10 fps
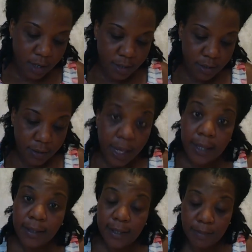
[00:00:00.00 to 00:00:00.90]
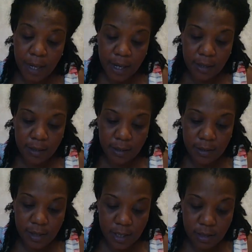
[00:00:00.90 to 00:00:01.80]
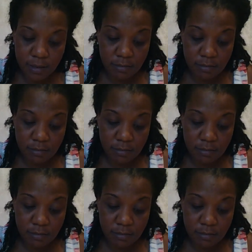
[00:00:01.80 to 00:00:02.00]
So yeah, this man did